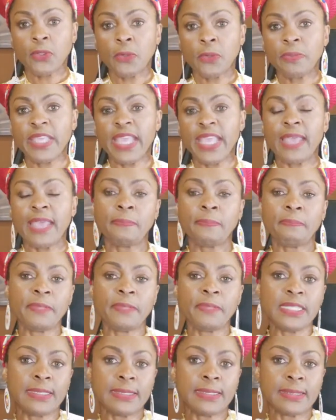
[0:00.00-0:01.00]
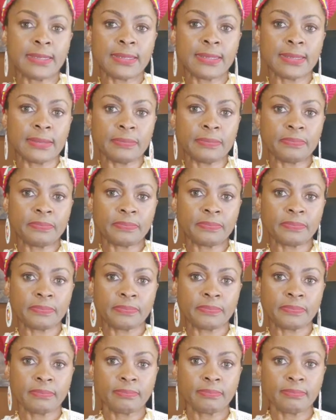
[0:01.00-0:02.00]
be at peace.
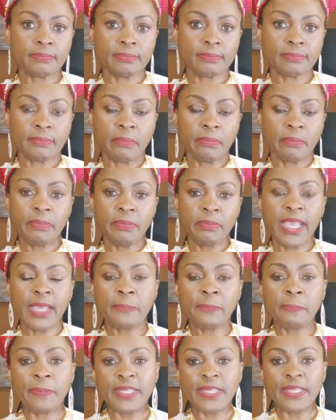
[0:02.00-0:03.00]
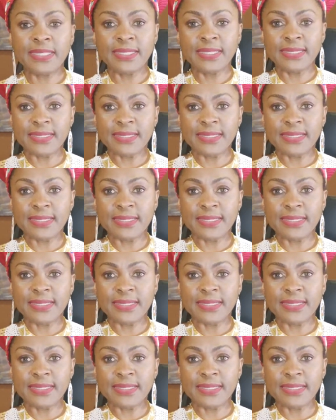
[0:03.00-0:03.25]
Be at peace.